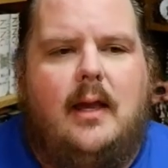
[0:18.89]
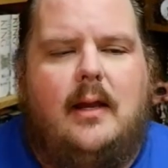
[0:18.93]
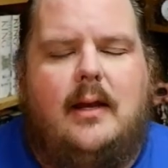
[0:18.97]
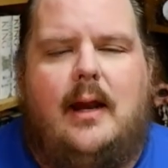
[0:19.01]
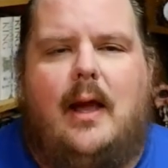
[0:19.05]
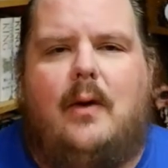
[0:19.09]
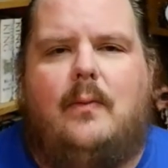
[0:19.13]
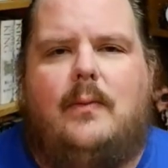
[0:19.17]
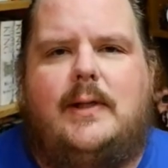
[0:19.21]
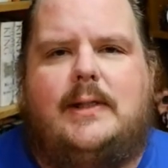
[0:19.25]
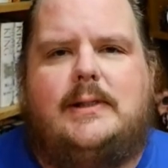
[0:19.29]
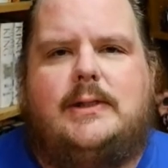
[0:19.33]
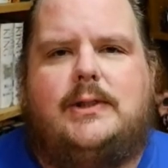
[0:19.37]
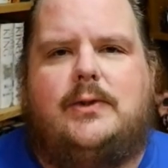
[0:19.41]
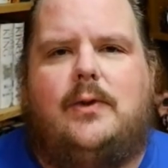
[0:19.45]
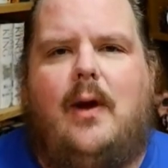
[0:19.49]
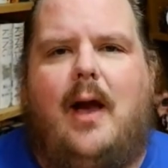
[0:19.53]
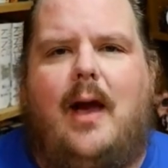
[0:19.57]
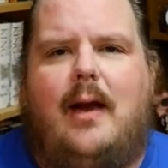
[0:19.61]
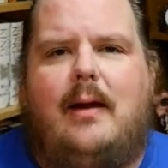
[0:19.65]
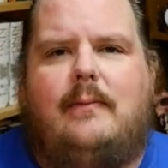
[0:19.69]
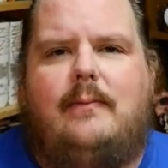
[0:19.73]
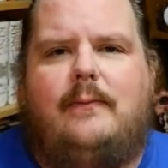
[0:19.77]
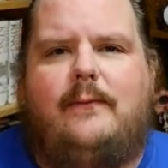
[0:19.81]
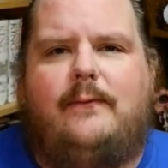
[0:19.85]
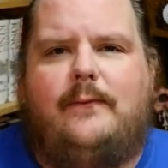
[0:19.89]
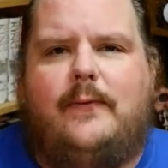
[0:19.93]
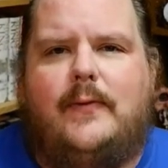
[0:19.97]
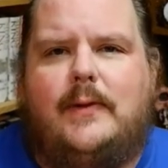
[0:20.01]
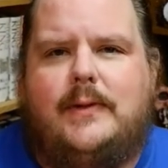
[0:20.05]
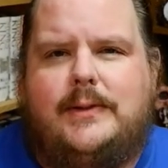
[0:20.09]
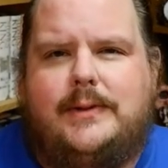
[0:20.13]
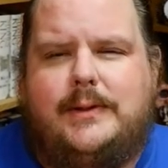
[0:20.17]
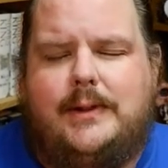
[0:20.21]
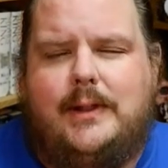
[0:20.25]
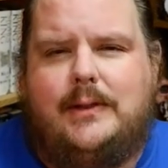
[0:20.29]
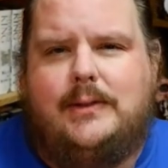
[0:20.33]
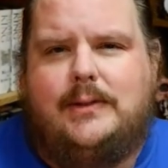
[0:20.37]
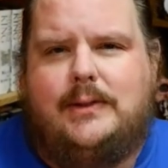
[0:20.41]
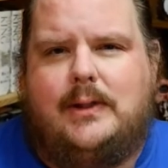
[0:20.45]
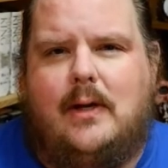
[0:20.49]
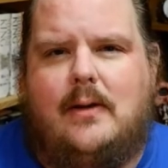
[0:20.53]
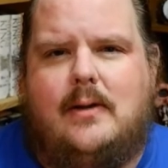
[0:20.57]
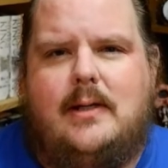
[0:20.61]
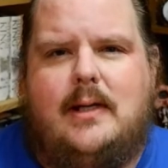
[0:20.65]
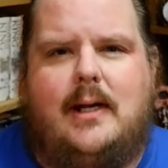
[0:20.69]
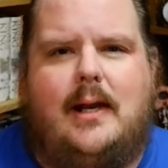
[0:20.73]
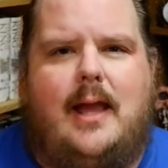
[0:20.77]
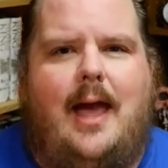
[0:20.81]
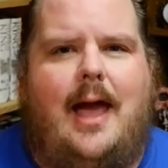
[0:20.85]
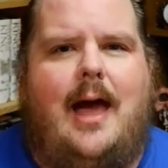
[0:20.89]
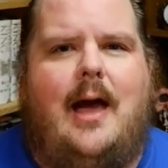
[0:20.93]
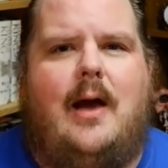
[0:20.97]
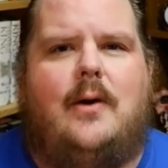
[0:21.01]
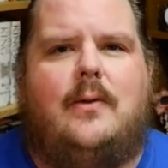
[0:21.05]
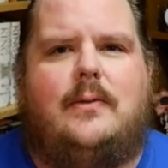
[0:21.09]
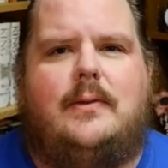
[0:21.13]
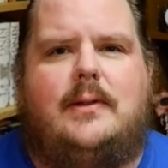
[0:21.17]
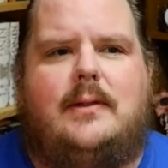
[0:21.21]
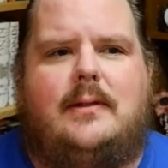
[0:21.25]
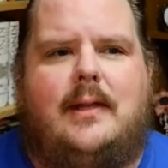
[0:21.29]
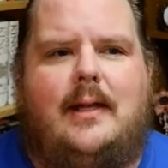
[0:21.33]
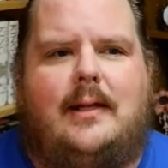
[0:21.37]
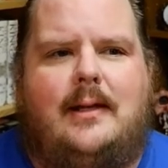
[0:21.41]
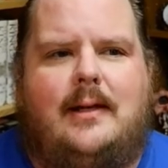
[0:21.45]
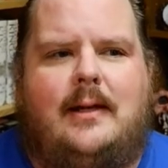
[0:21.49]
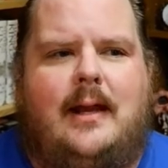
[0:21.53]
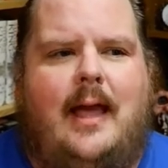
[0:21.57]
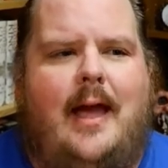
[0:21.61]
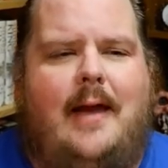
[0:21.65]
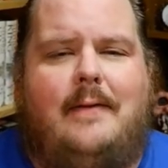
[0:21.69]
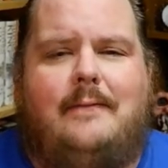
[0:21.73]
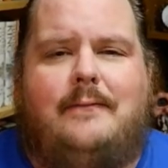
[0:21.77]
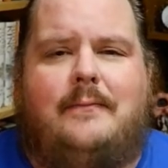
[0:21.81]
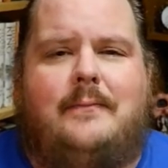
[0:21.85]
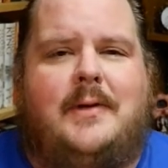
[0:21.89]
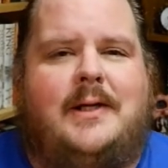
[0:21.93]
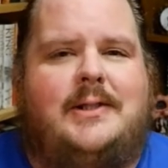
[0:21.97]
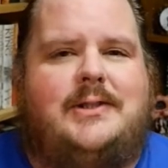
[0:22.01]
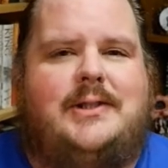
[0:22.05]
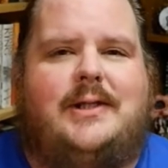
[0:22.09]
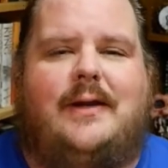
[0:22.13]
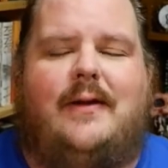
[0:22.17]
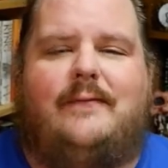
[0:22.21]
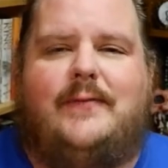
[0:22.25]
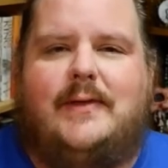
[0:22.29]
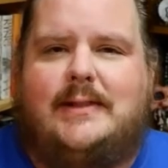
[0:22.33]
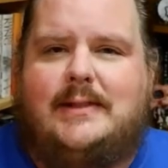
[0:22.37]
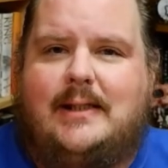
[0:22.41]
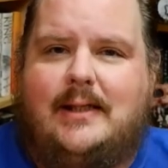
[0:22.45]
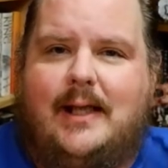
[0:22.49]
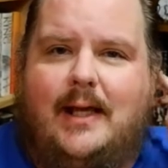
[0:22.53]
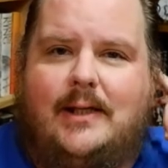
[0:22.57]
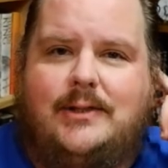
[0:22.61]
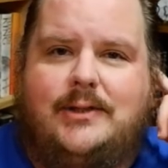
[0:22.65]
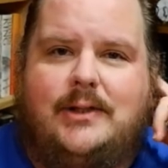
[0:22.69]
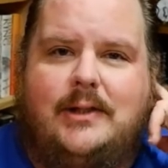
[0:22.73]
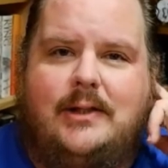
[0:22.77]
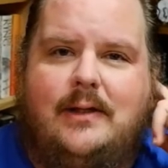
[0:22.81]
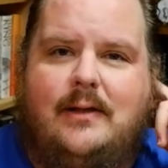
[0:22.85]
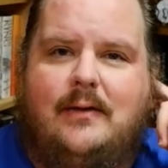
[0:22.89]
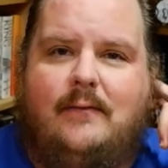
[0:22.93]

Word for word: Now when Scribd first started out, they didn't have much of a selection.